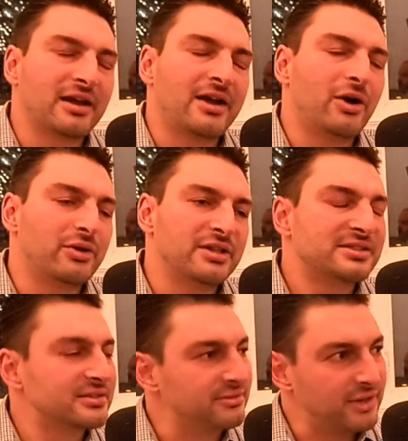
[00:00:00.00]
know this
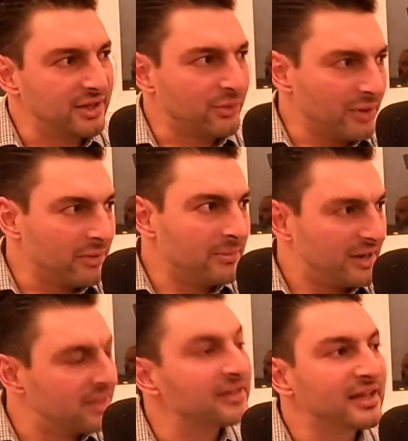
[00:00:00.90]
is a really quick one, but
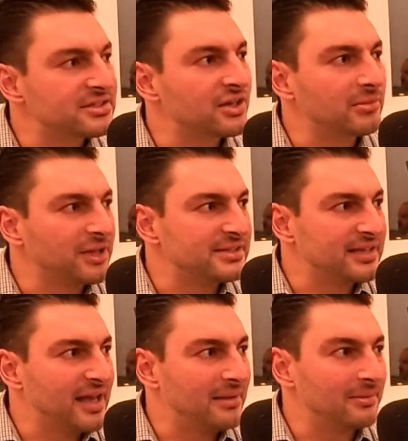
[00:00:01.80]
I think that's a good place
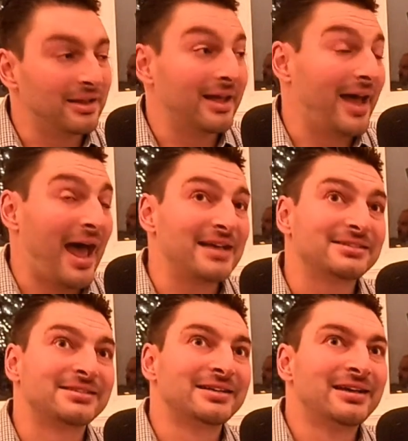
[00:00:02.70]
to end.
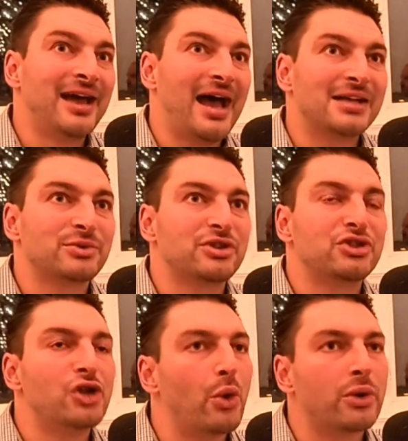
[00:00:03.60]
As with
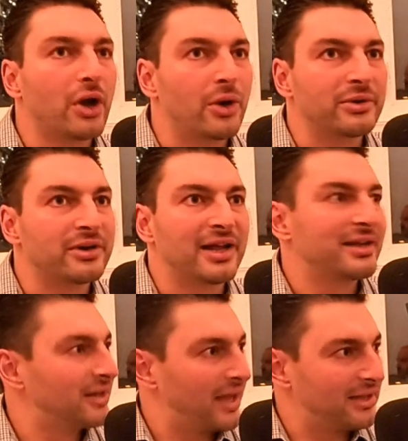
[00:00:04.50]
no code
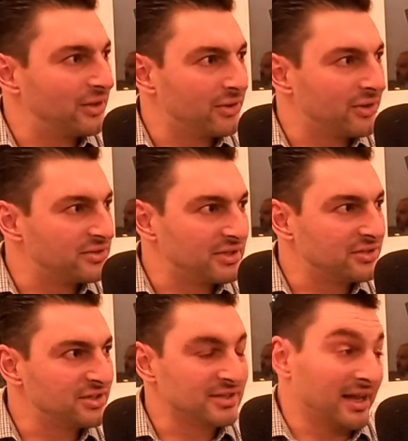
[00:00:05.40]
and low code
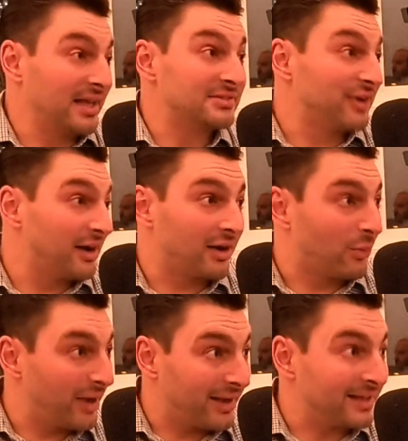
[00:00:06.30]
solutions, like, it's very
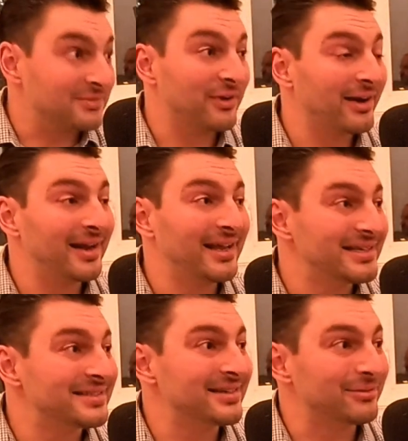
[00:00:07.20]
quick. It's very
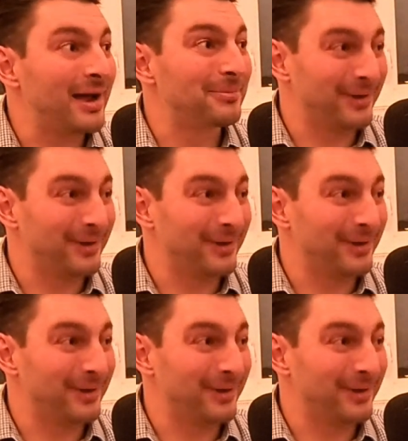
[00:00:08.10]
easy to wrap your.